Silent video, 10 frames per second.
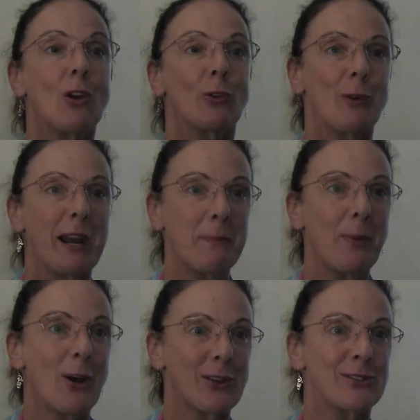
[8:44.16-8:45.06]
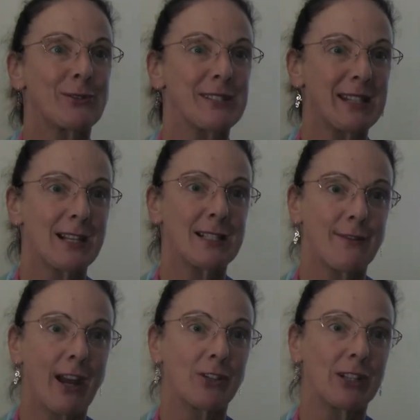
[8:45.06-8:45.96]
Great personal
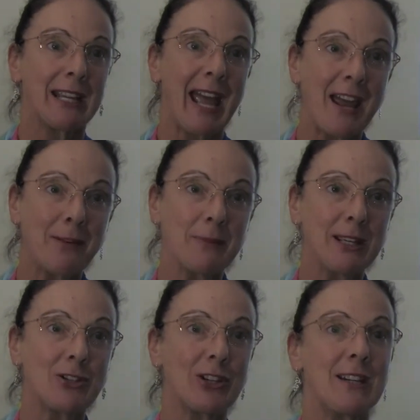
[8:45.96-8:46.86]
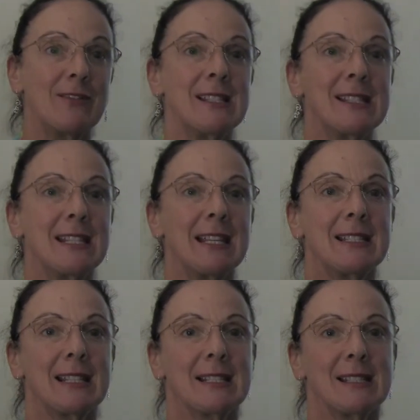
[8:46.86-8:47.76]
satisfaction can be achieved in seeing
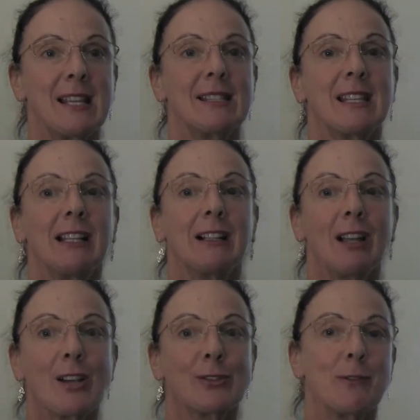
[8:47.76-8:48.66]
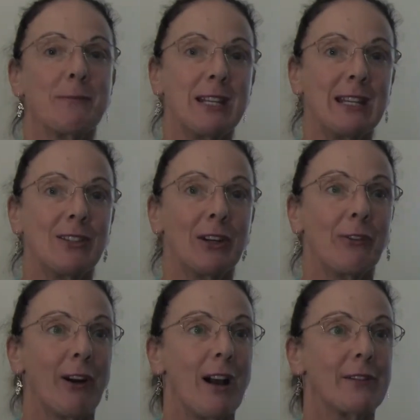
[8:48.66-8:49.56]
success in classroom teaching
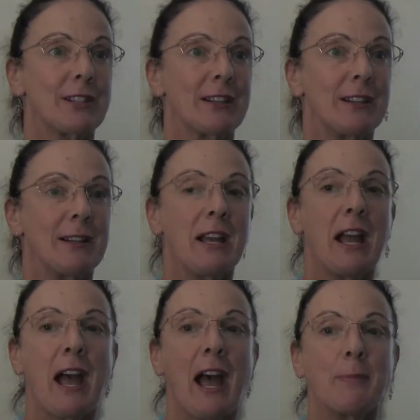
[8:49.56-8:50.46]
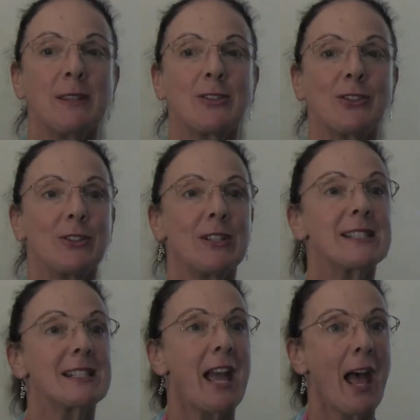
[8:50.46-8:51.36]
craft. Happy
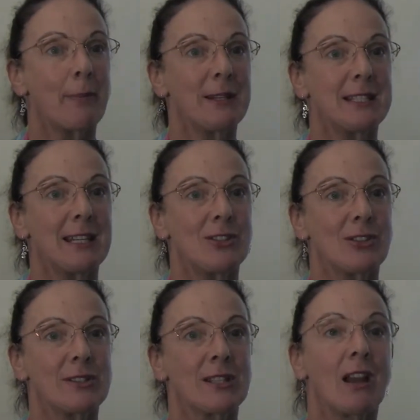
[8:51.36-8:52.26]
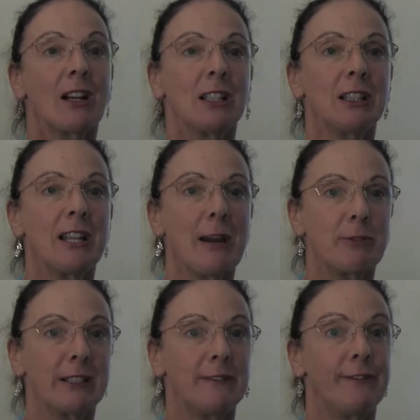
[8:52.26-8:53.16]
students and happy teachers
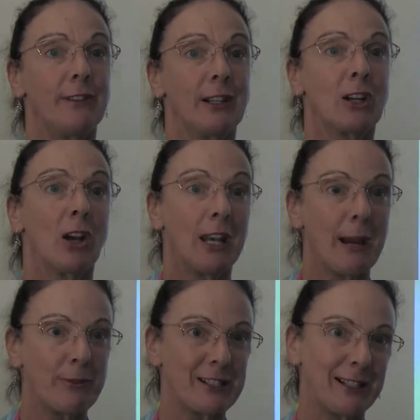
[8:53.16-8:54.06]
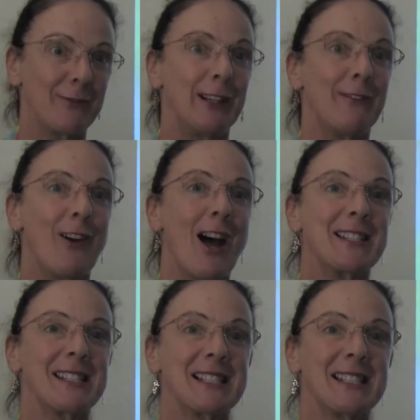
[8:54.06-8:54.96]
collaborative, collaboratively
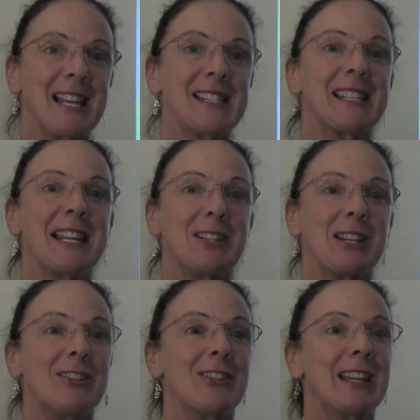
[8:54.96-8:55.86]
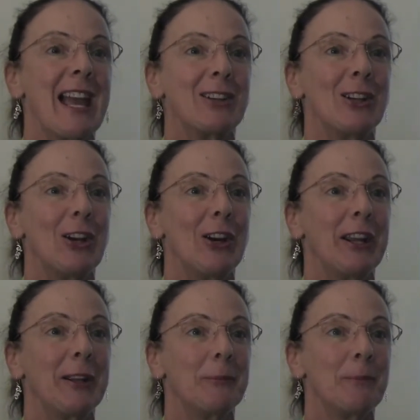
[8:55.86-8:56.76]
find success in teaching and learning.